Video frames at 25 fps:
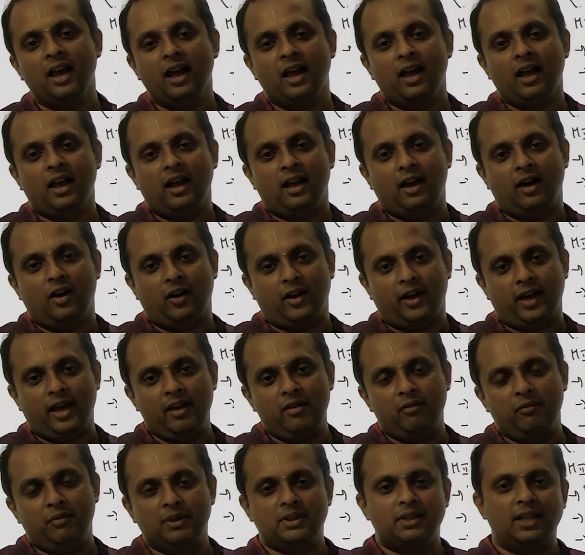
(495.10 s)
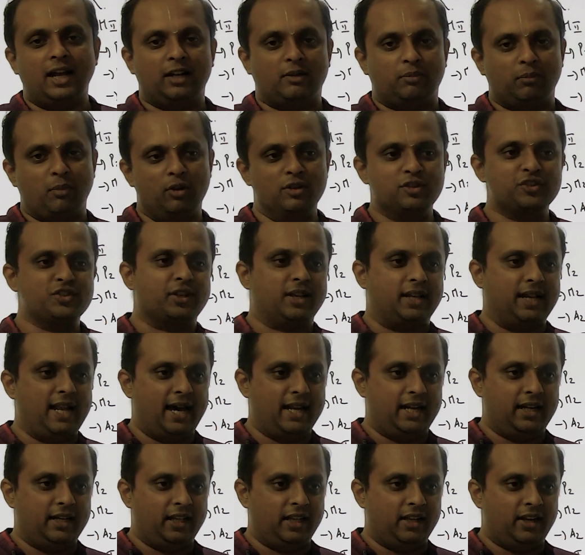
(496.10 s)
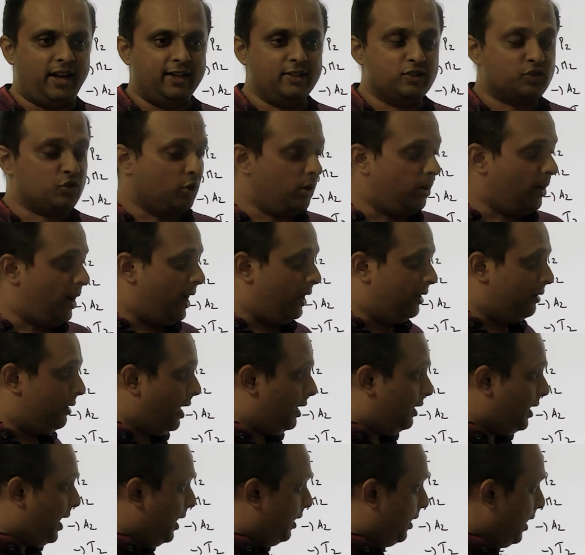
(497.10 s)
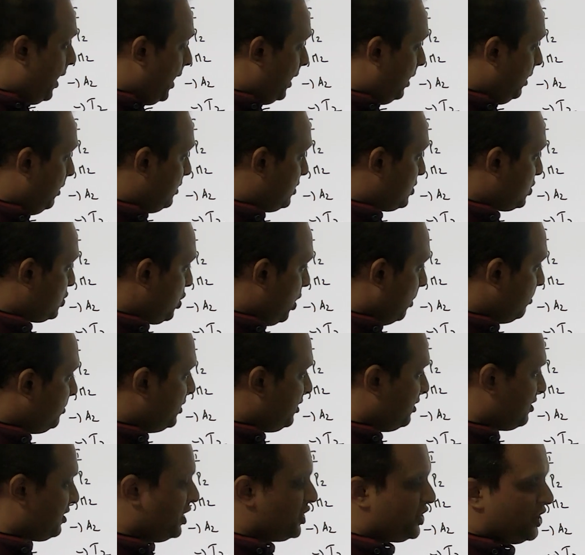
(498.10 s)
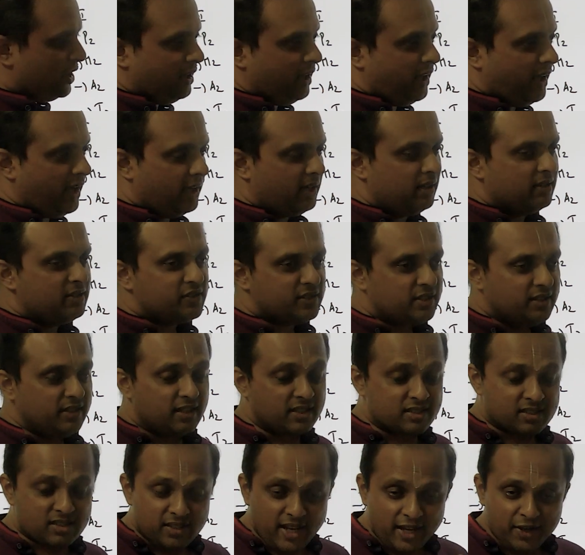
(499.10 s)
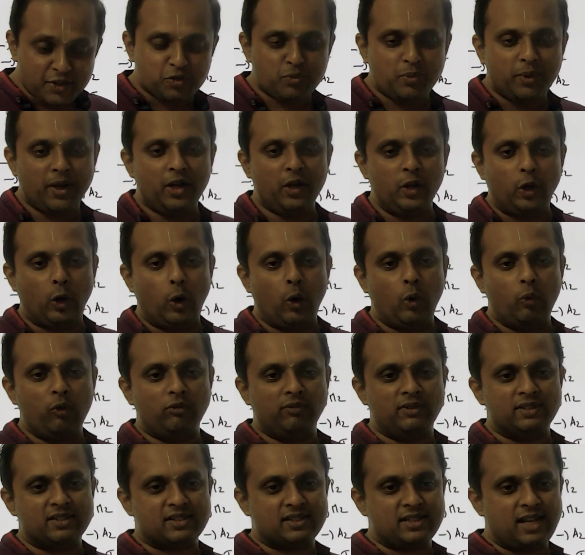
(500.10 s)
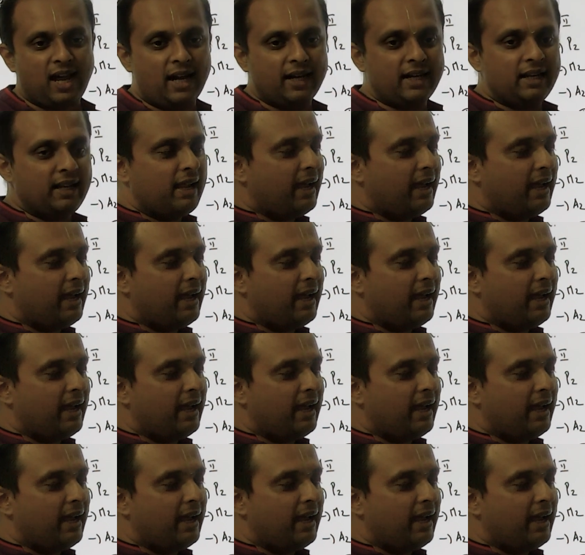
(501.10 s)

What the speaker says: okay, with utmost clarity, right? So I'll stop the discussion here. In this next video, we will start